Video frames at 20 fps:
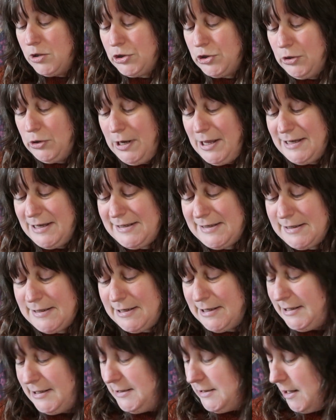So last
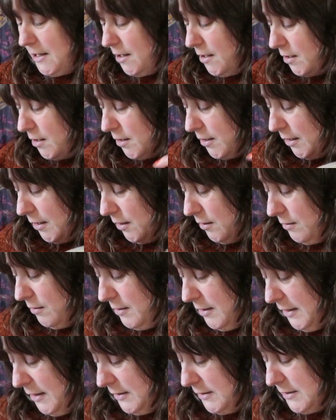night I
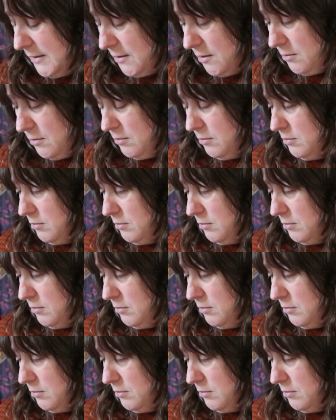knit